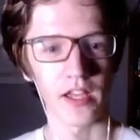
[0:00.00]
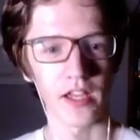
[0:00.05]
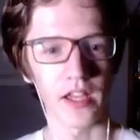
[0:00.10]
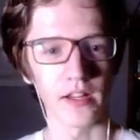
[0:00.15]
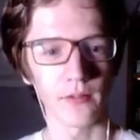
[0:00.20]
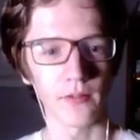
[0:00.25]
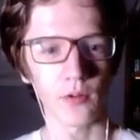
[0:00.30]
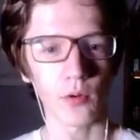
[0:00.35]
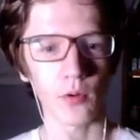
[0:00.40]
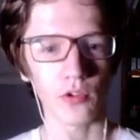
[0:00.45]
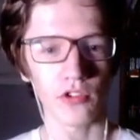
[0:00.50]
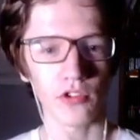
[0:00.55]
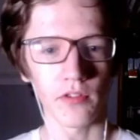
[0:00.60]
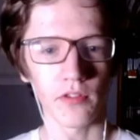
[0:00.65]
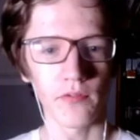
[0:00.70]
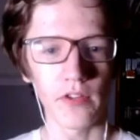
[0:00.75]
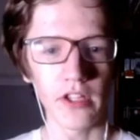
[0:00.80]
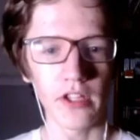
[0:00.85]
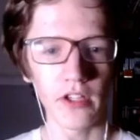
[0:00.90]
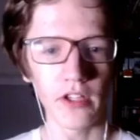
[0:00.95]
And of course, a
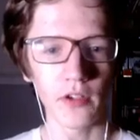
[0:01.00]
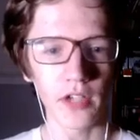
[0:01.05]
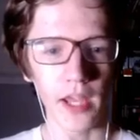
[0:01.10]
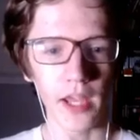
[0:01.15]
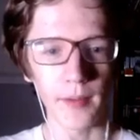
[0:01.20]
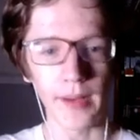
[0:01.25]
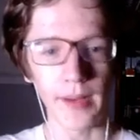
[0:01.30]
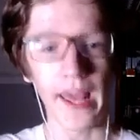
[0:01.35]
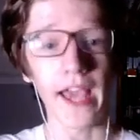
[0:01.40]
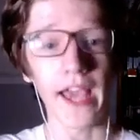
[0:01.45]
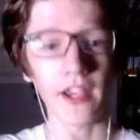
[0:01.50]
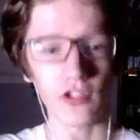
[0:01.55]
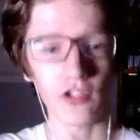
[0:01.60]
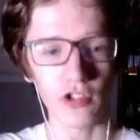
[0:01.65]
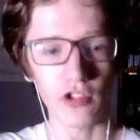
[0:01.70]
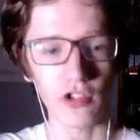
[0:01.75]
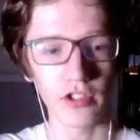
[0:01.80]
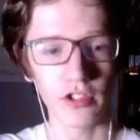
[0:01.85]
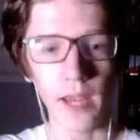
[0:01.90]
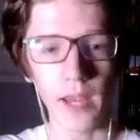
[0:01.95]
video game, an
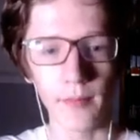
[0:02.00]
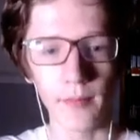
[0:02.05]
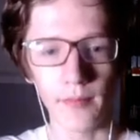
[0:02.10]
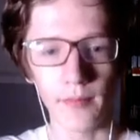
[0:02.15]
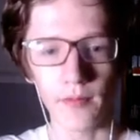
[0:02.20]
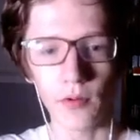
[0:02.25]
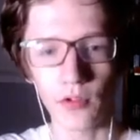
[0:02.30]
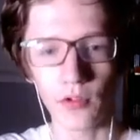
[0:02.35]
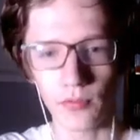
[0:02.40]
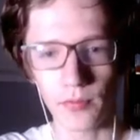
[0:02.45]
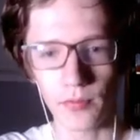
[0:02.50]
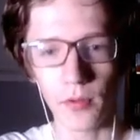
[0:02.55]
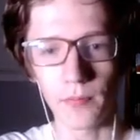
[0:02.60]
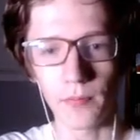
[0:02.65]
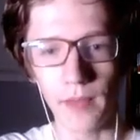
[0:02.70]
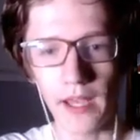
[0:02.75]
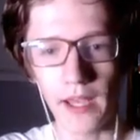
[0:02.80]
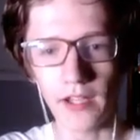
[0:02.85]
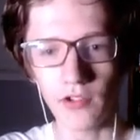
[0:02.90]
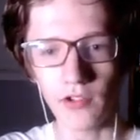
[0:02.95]
action game, if there's a
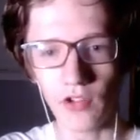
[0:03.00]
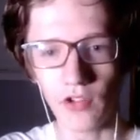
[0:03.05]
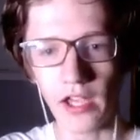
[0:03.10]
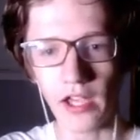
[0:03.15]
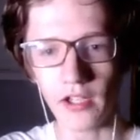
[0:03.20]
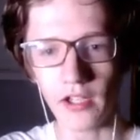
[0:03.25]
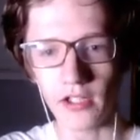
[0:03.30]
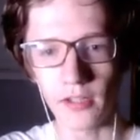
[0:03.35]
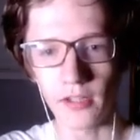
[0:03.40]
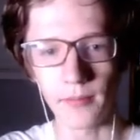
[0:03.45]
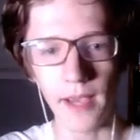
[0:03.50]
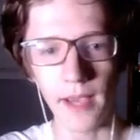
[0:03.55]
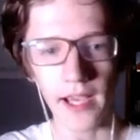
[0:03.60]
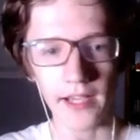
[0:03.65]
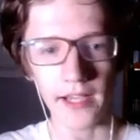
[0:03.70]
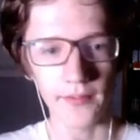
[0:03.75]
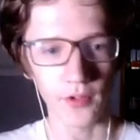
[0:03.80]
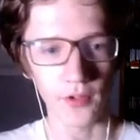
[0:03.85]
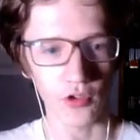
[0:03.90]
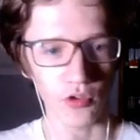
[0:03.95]
propane tank on the
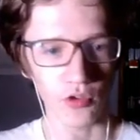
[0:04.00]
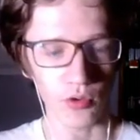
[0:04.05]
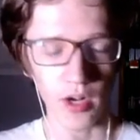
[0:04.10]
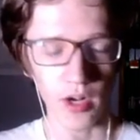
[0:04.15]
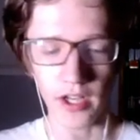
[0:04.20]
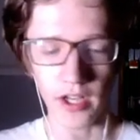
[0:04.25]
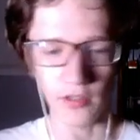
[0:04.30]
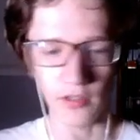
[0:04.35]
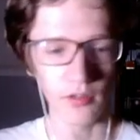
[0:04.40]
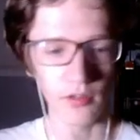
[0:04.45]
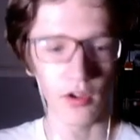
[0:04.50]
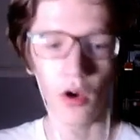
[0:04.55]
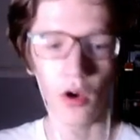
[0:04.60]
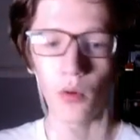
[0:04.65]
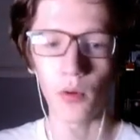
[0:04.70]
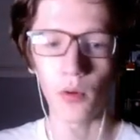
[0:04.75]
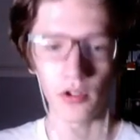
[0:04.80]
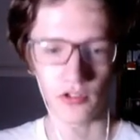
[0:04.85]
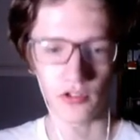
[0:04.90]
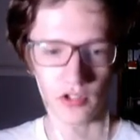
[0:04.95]
back of a truck, you know
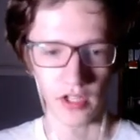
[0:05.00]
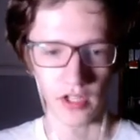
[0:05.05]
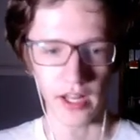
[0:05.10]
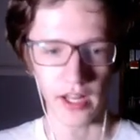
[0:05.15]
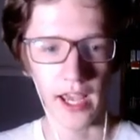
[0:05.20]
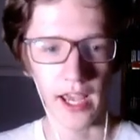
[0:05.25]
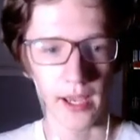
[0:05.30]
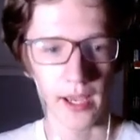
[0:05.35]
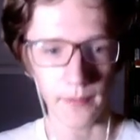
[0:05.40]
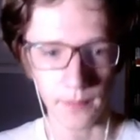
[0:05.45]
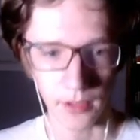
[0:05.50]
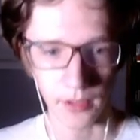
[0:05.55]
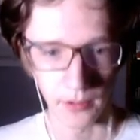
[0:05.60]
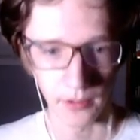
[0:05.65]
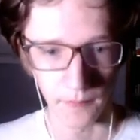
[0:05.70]
what's going to happen.